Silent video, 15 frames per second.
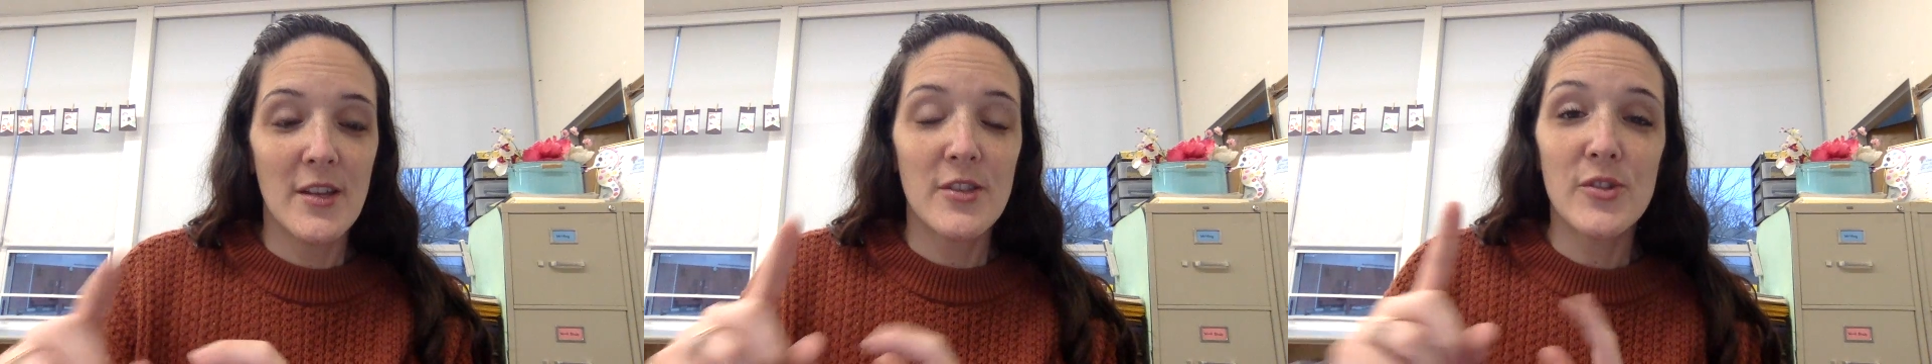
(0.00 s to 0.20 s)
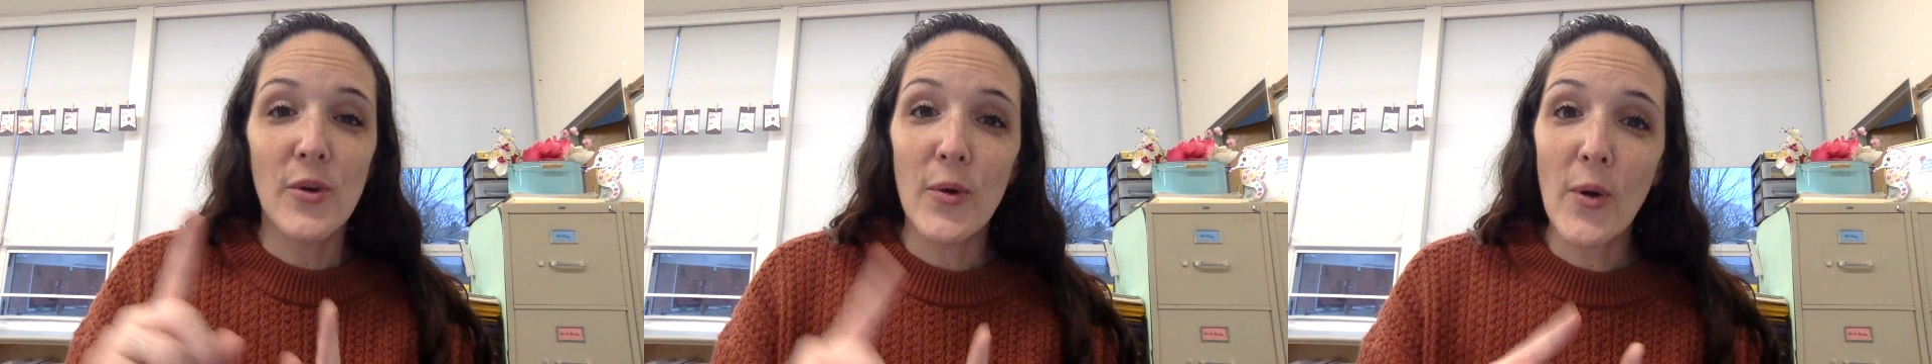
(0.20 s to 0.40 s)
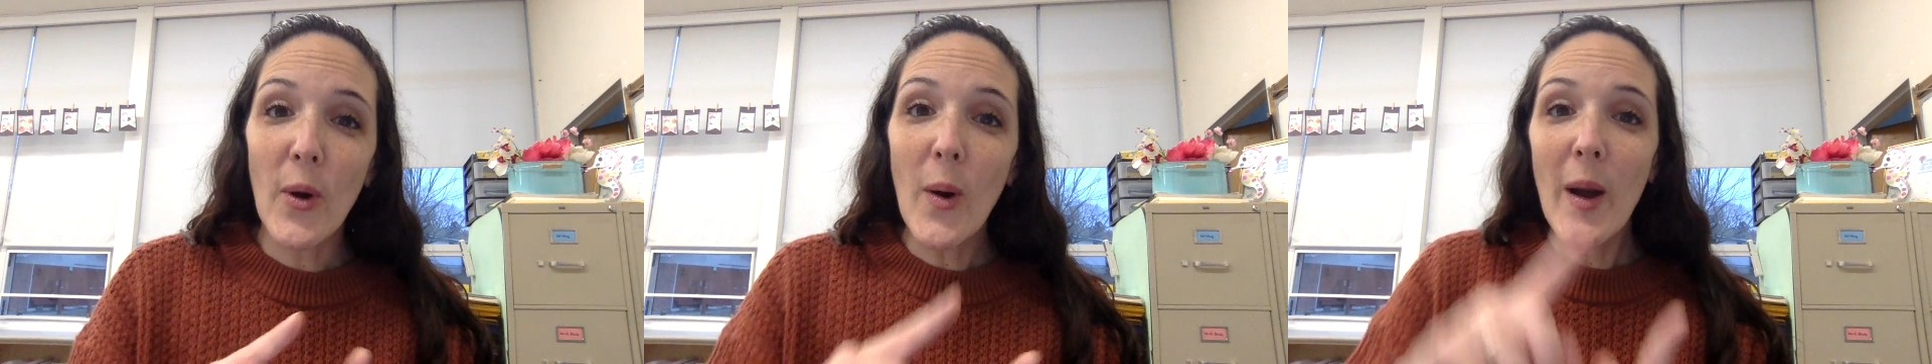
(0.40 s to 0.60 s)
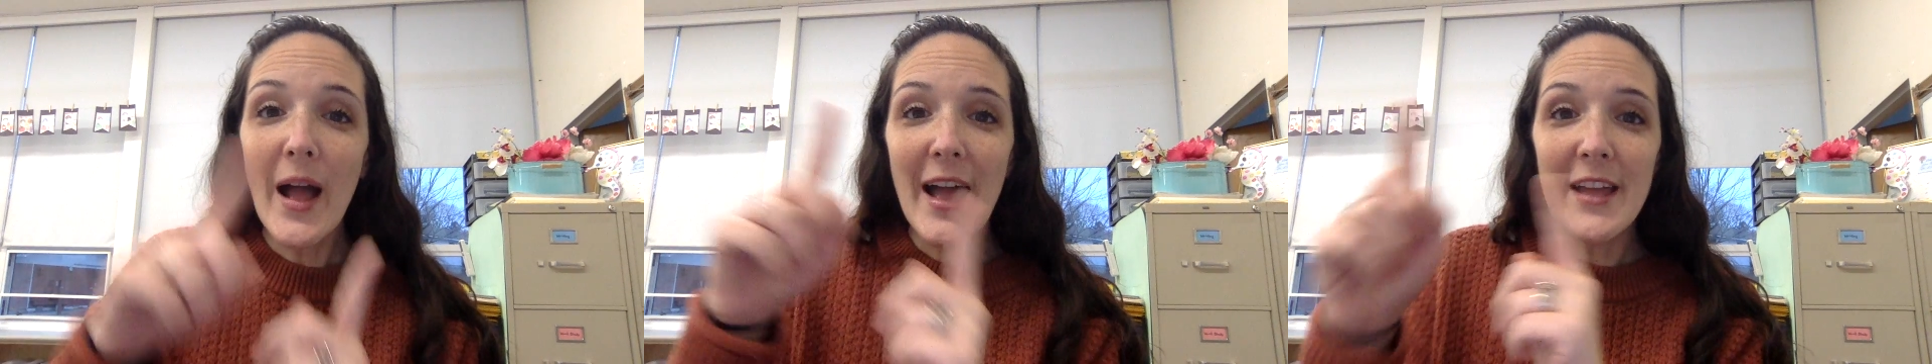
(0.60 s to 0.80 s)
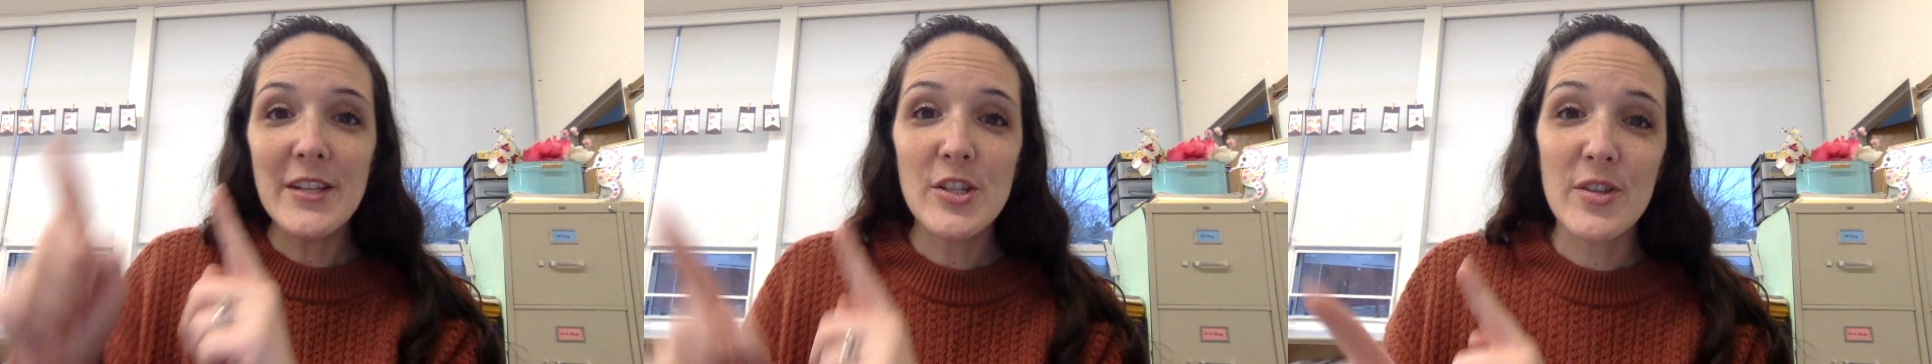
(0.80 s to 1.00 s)
So go
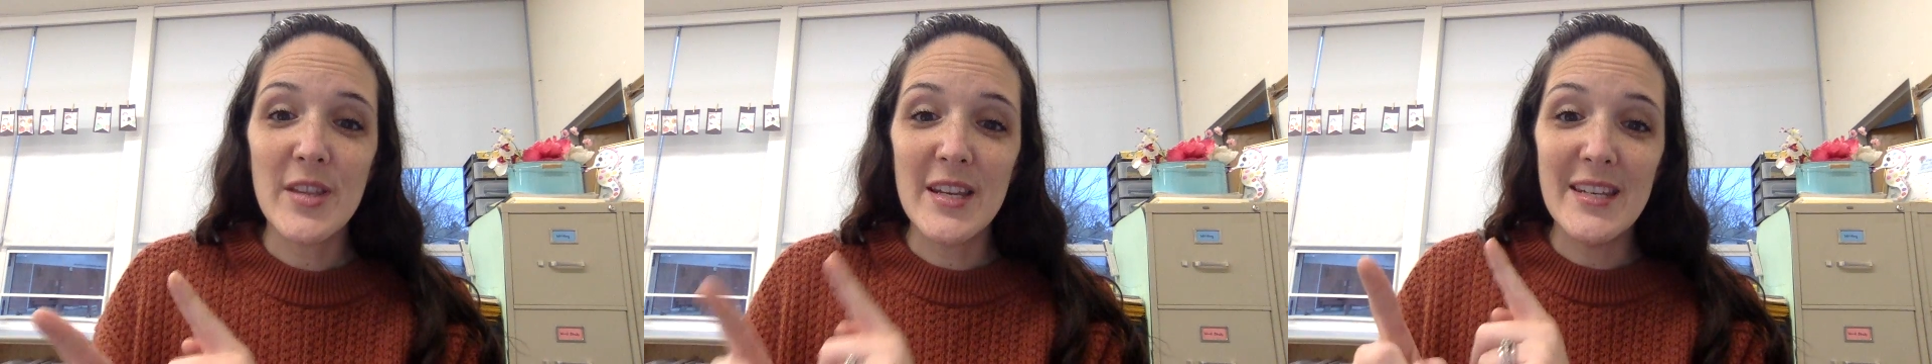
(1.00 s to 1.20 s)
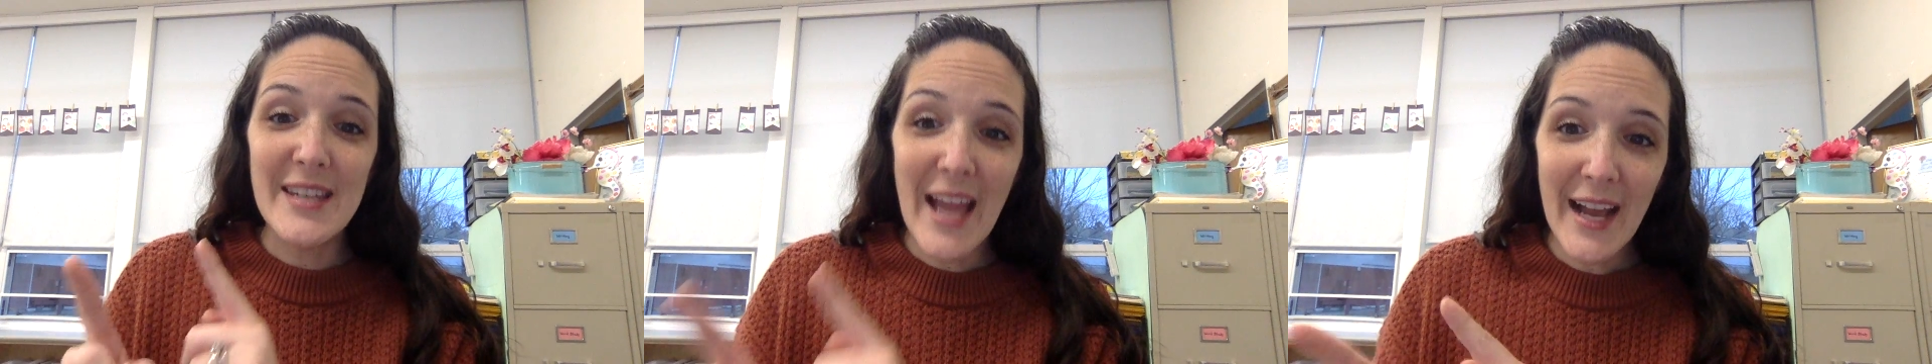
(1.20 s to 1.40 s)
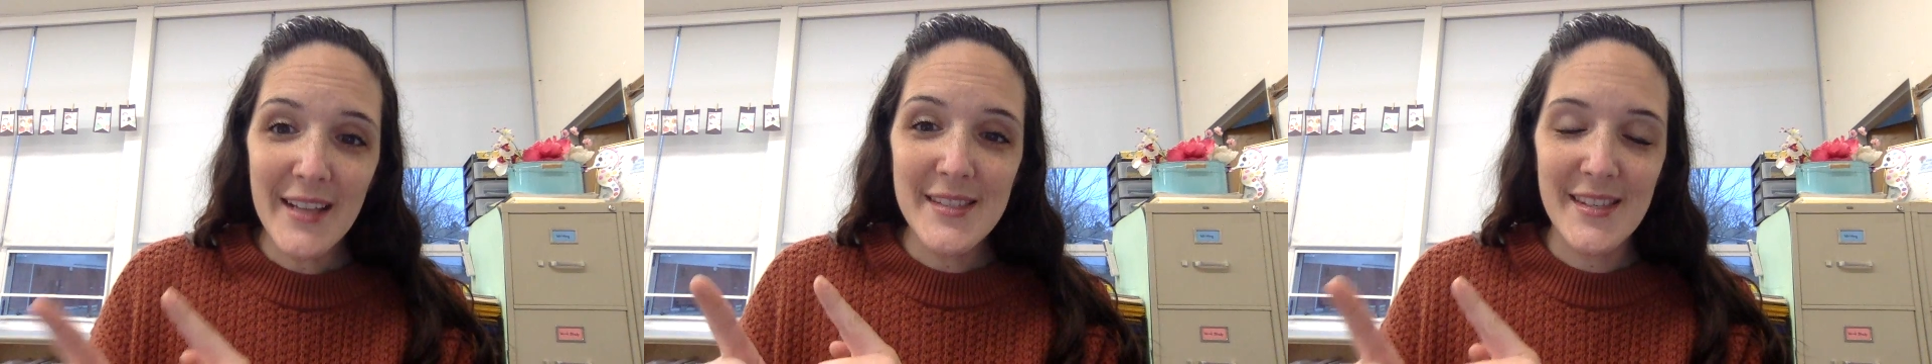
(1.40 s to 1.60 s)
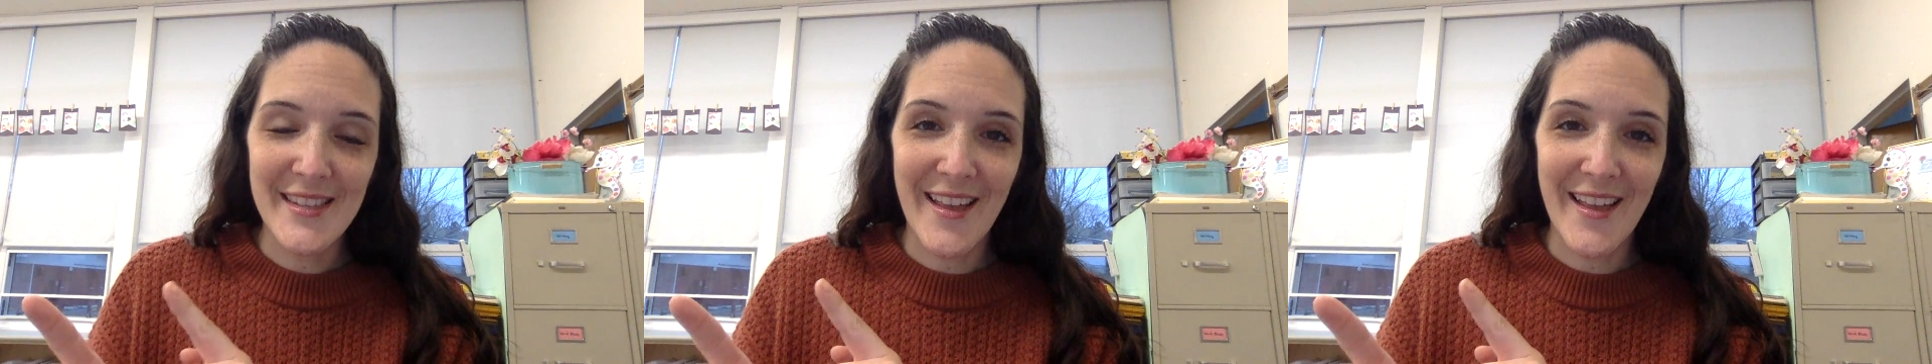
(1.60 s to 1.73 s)
ahead to the next